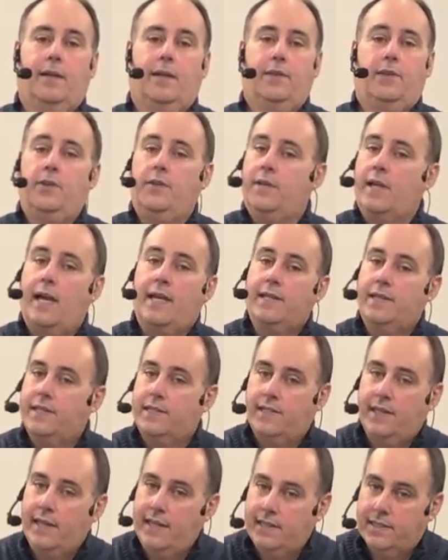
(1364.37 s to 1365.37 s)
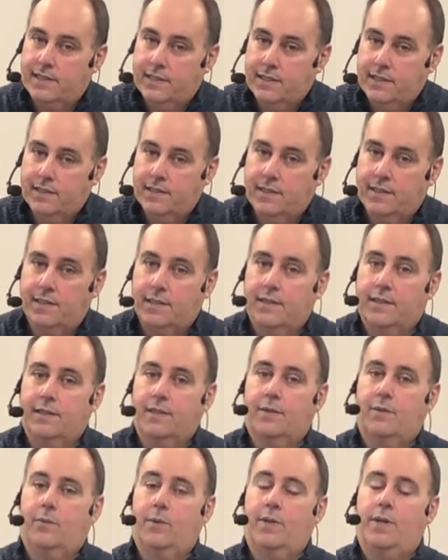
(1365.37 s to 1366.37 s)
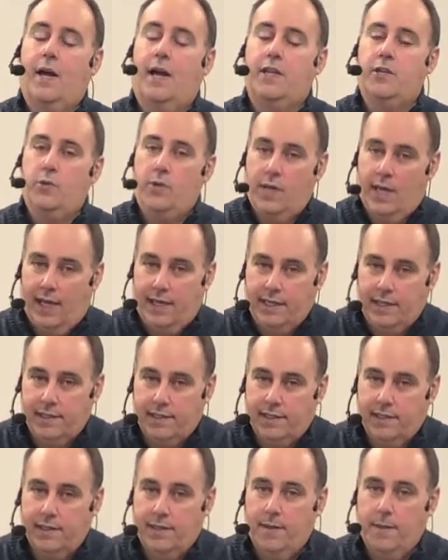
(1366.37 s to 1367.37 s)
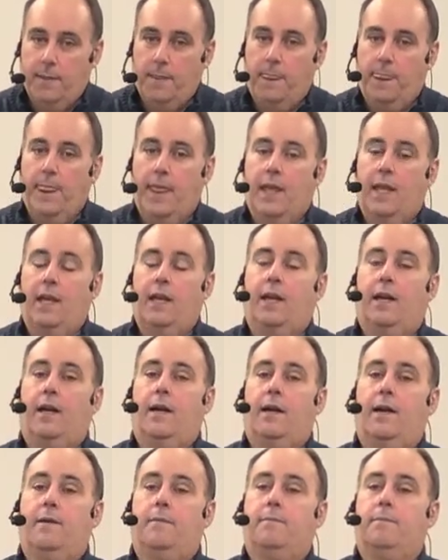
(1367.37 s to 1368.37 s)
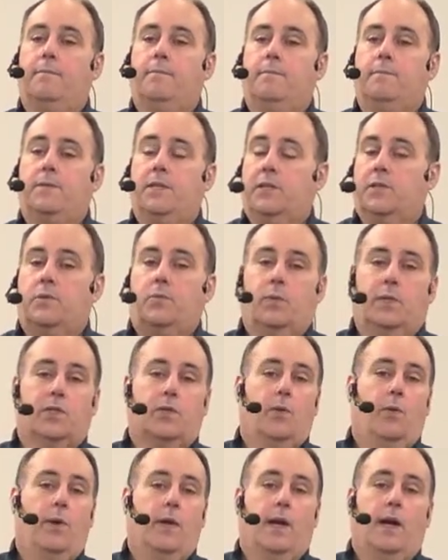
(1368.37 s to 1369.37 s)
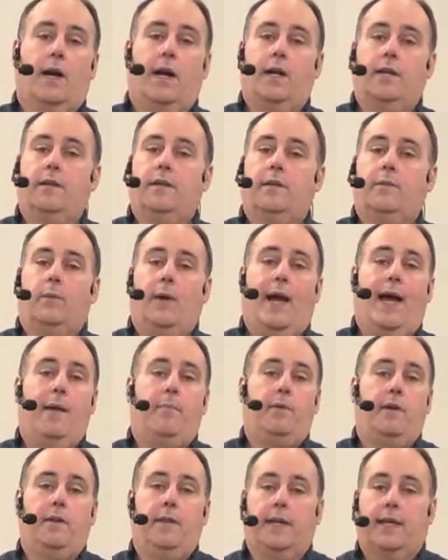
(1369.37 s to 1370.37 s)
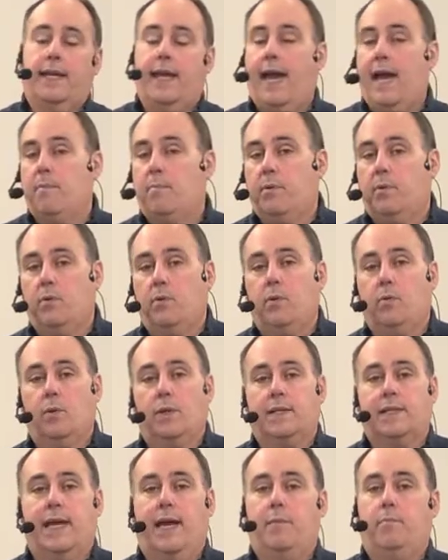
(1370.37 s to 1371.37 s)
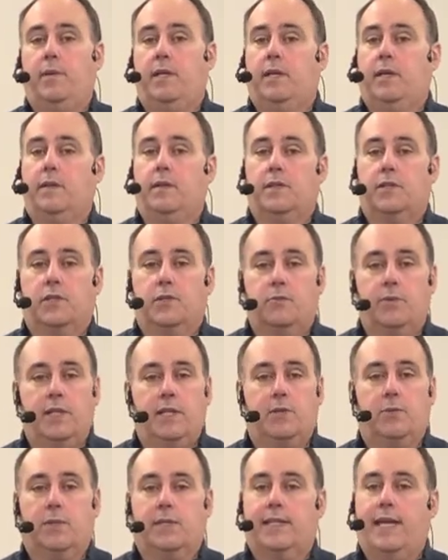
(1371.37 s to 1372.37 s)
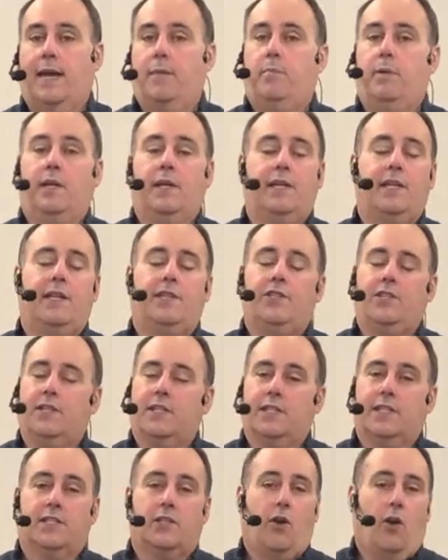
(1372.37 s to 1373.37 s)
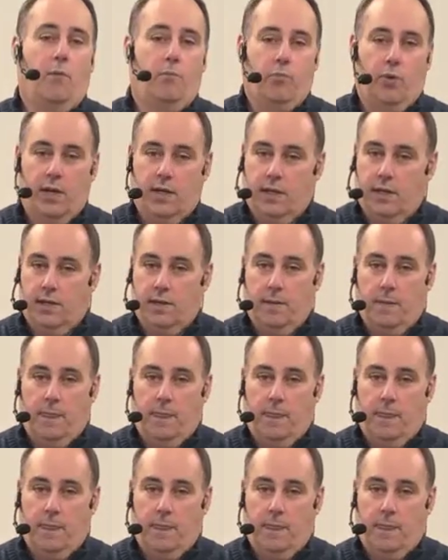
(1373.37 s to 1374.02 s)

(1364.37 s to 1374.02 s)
The United States, we're not united. Um, just what's going on, what happened in the Capitol, what's happening in the streets, what's happening. It's just, it's heartbreaking.